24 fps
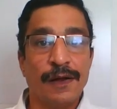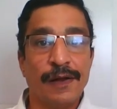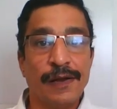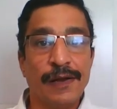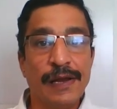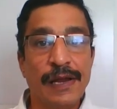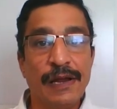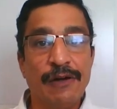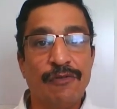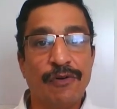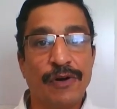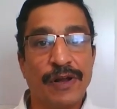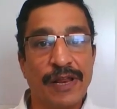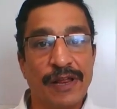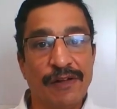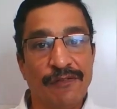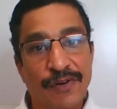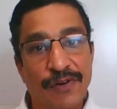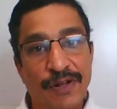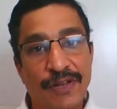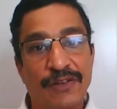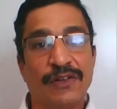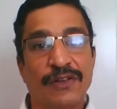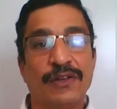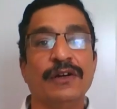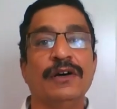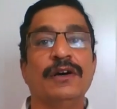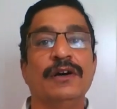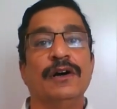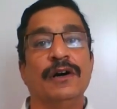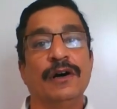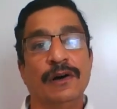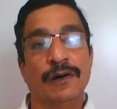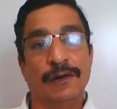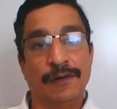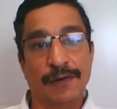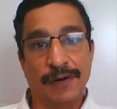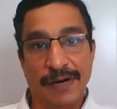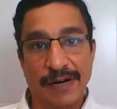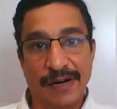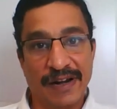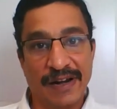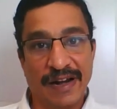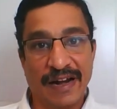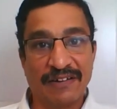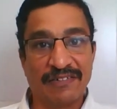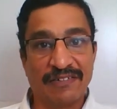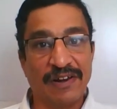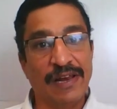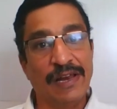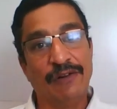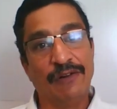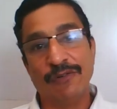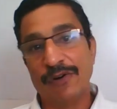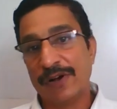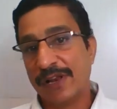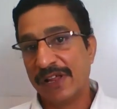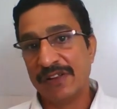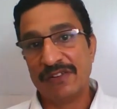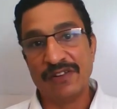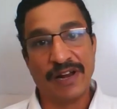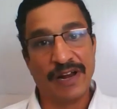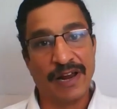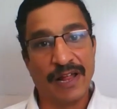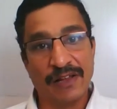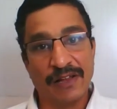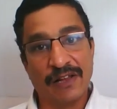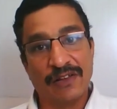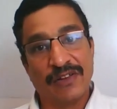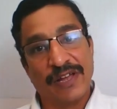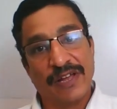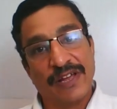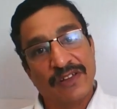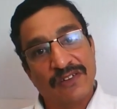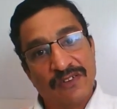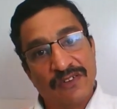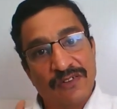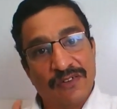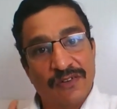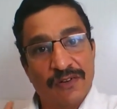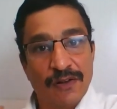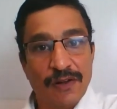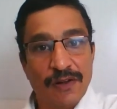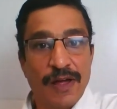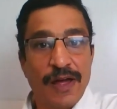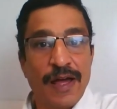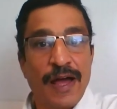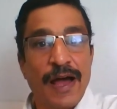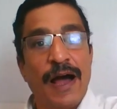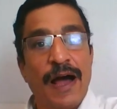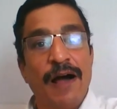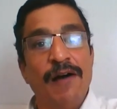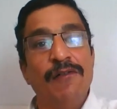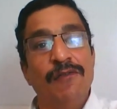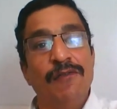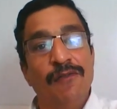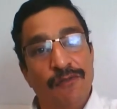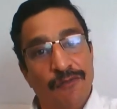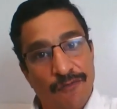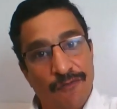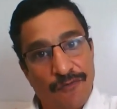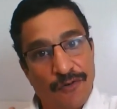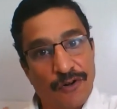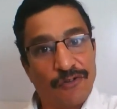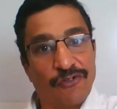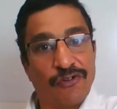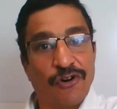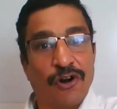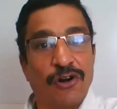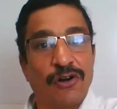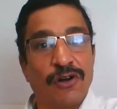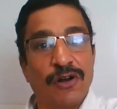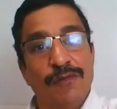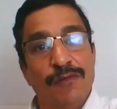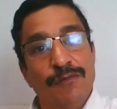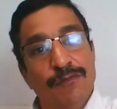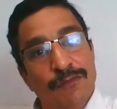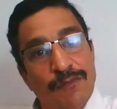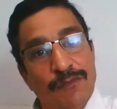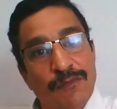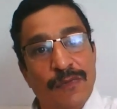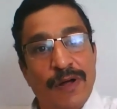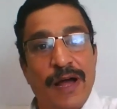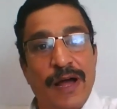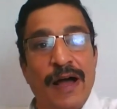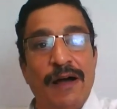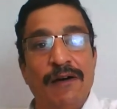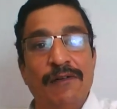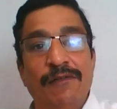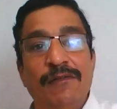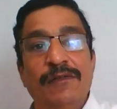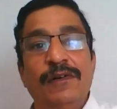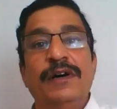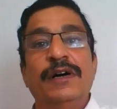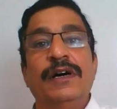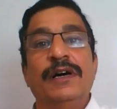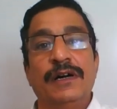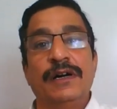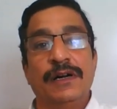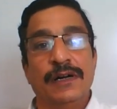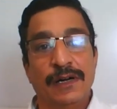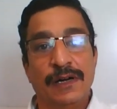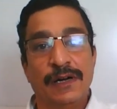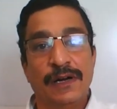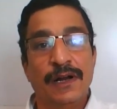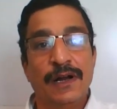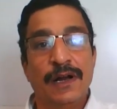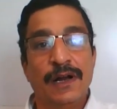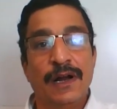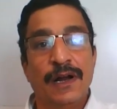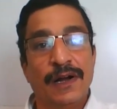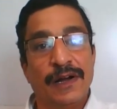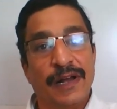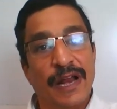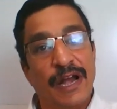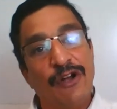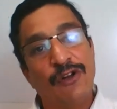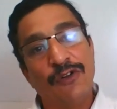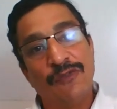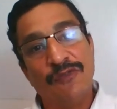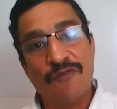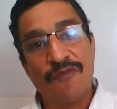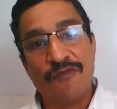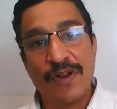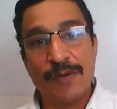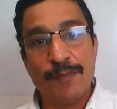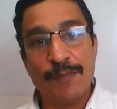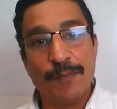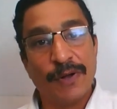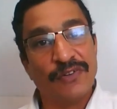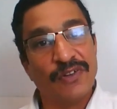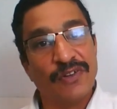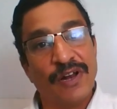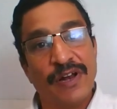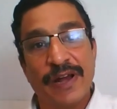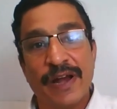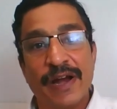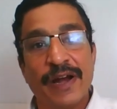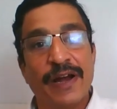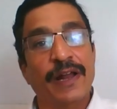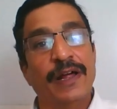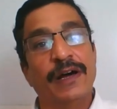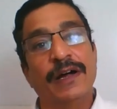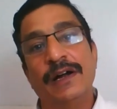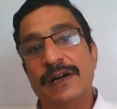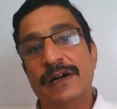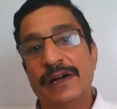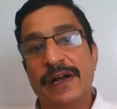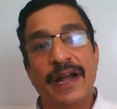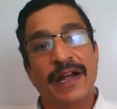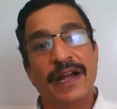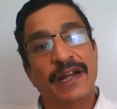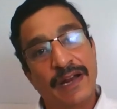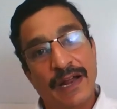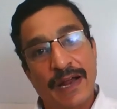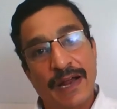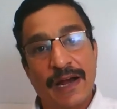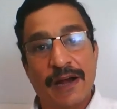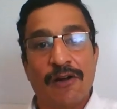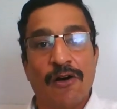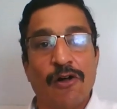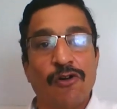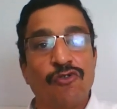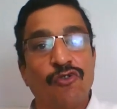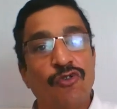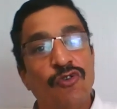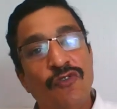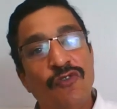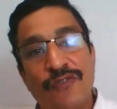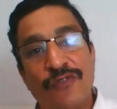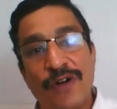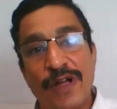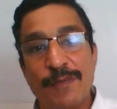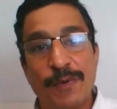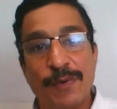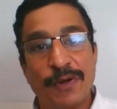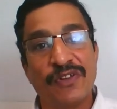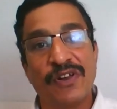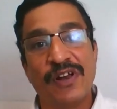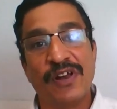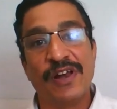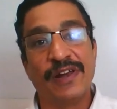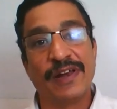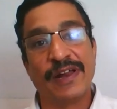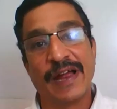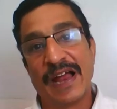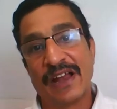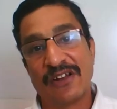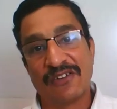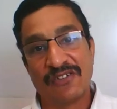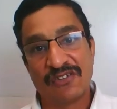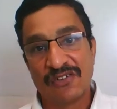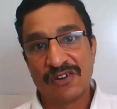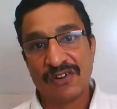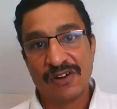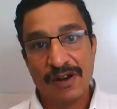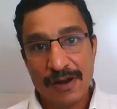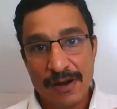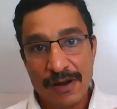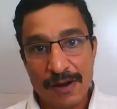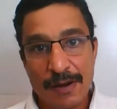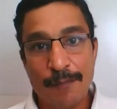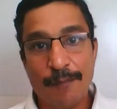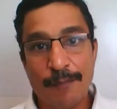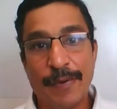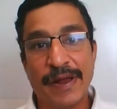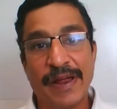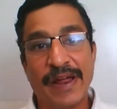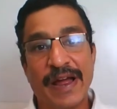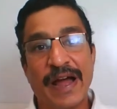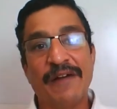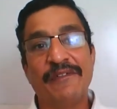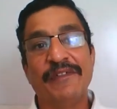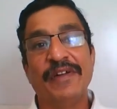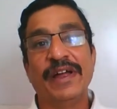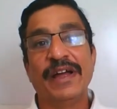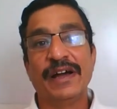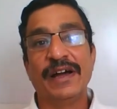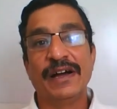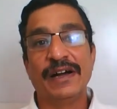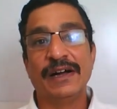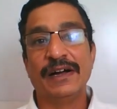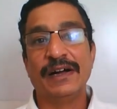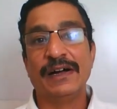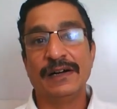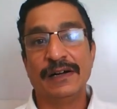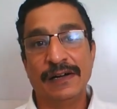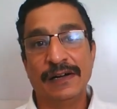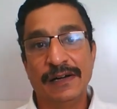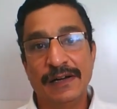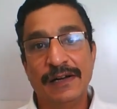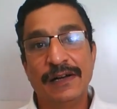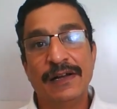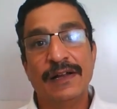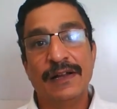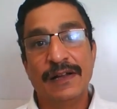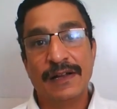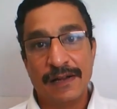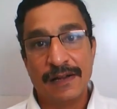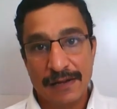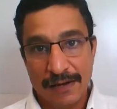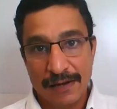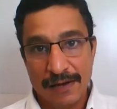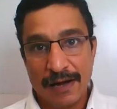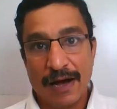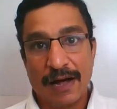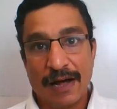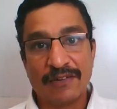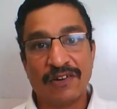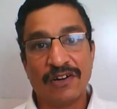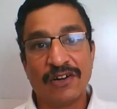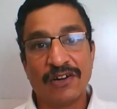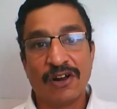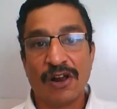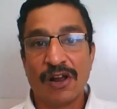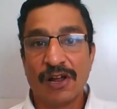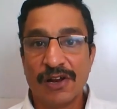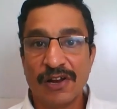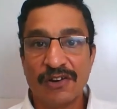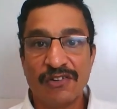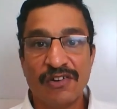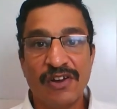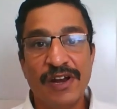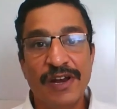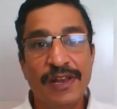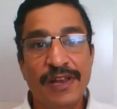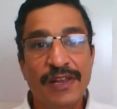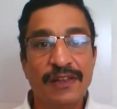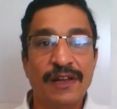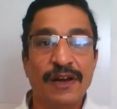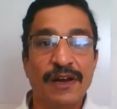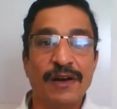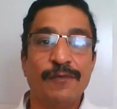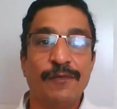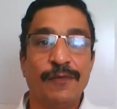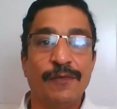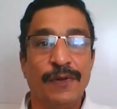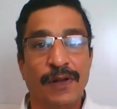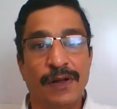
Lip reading: equity with international equities and other things. Have for short-term, have 10 to 15% in debt and also 5% in cash. By having a asset allocation in that